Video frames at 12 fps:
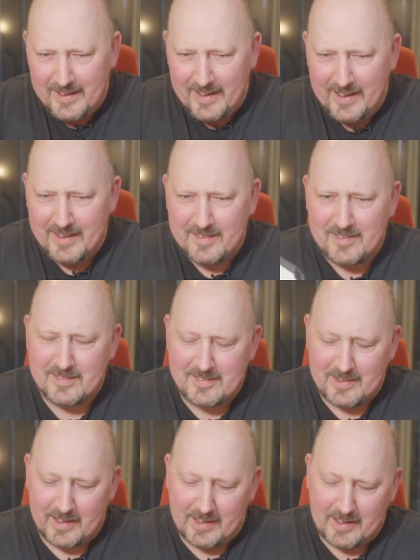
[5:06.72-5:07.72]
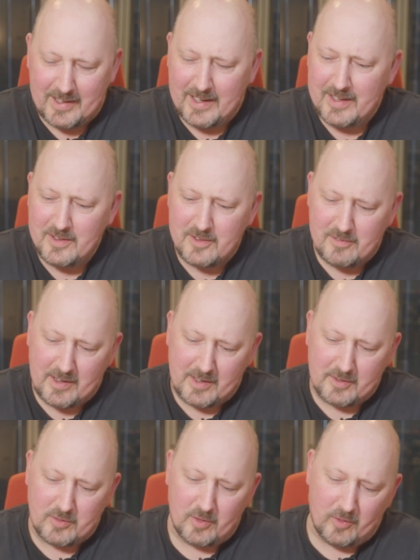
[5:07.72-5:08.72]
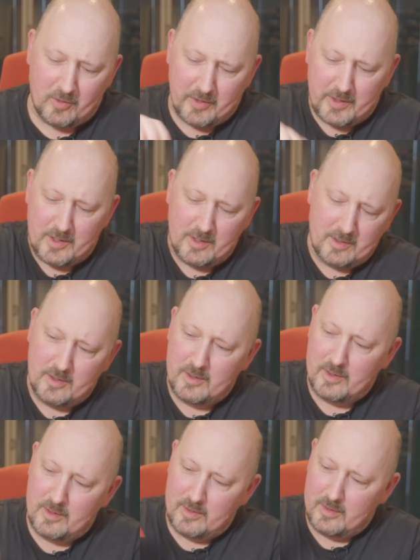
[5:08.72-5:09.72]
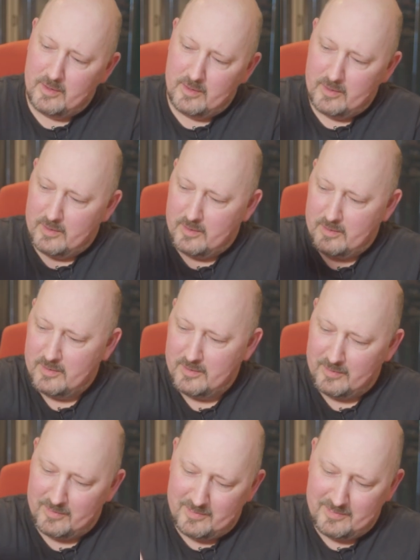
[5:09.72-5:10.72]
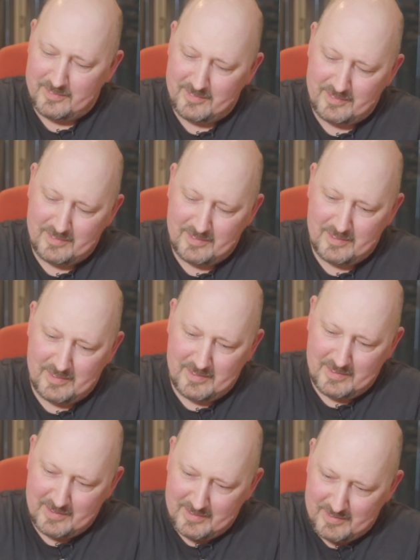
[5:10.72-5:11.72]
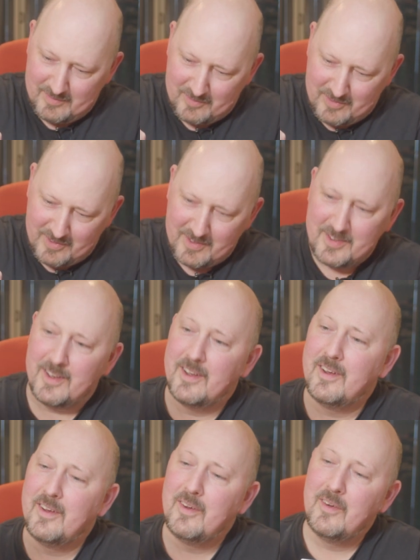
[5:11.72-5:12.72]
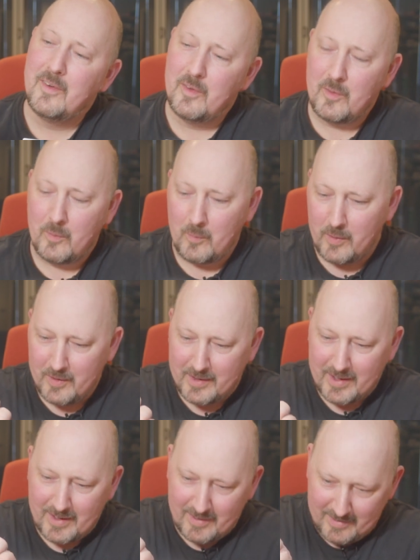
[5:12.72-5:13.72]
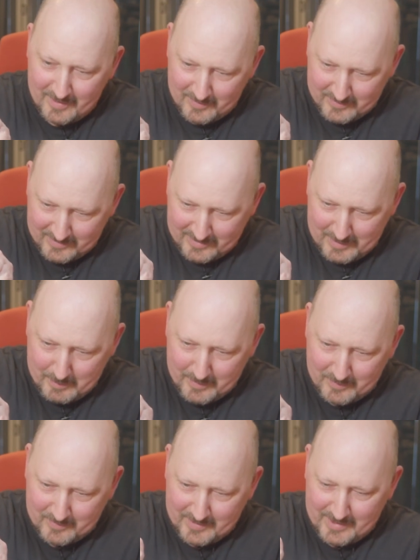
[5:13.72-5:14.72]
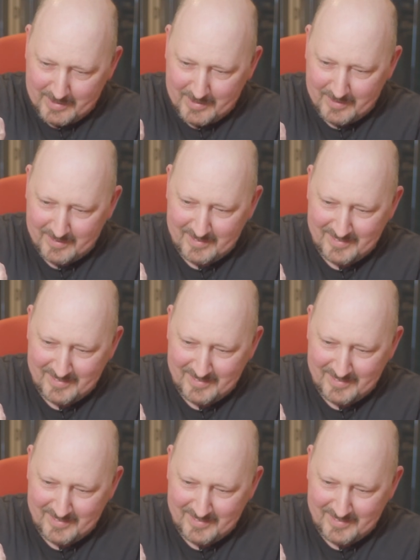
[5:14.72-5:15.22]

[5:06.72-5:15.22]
It's like a Kinder Egg toy. I'm trying to work out how to clip it all together.